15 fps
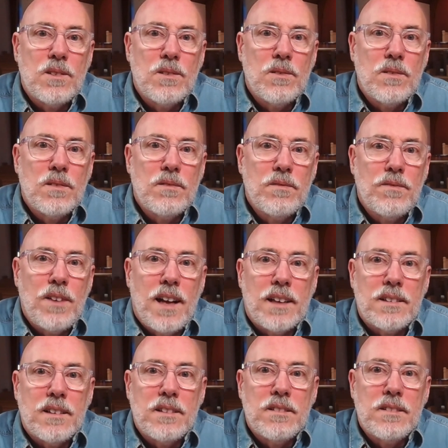In
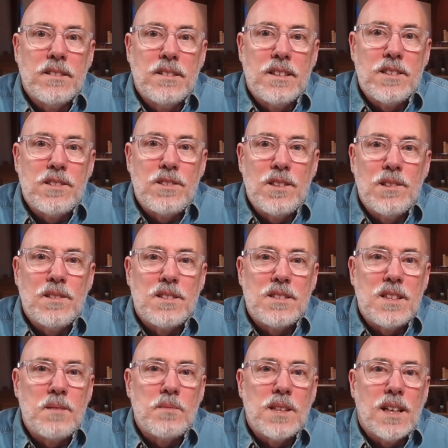fact, this year it
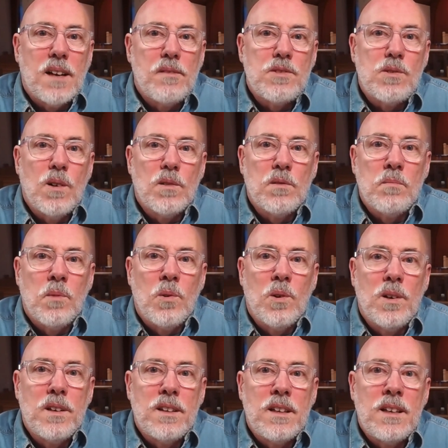seems like I've struggled
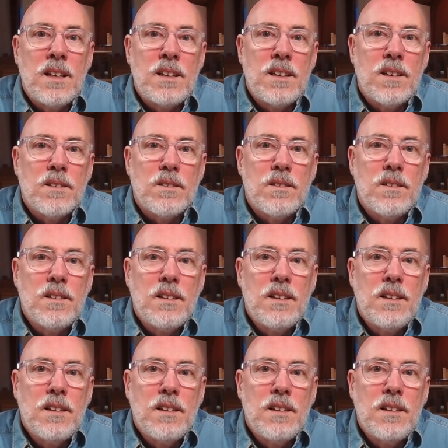more than any other